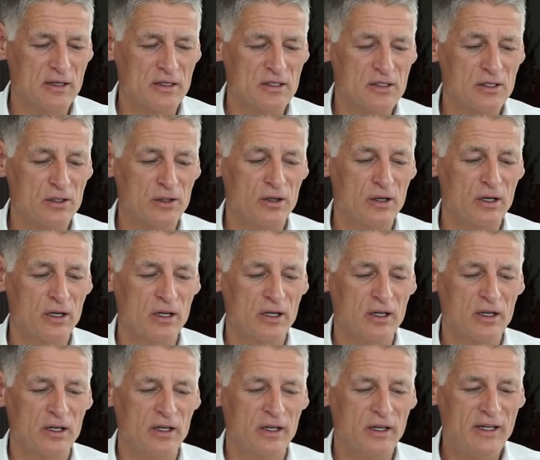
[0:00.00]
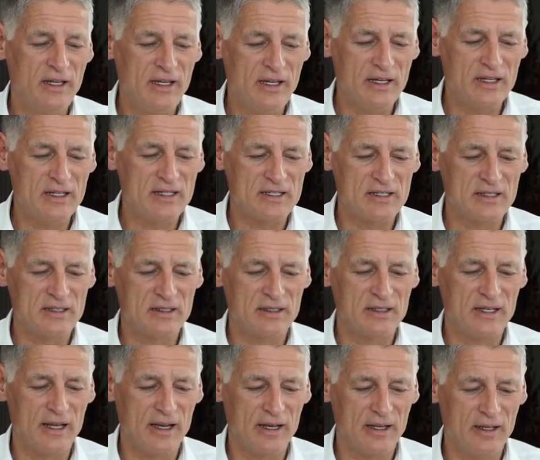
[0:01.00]
So he is
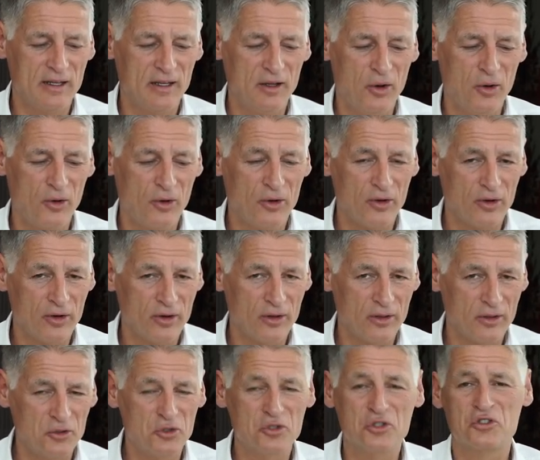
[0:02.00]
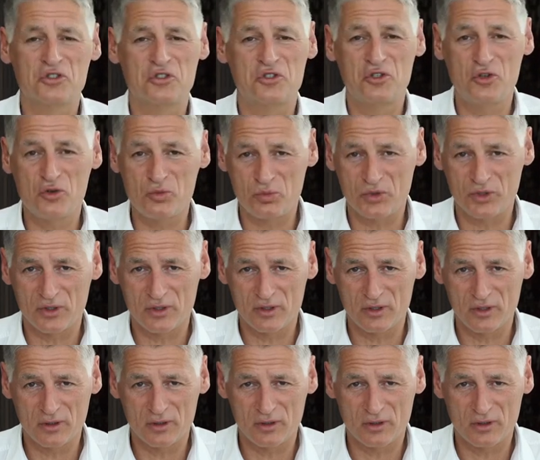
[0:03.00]
telling her, you're stupid.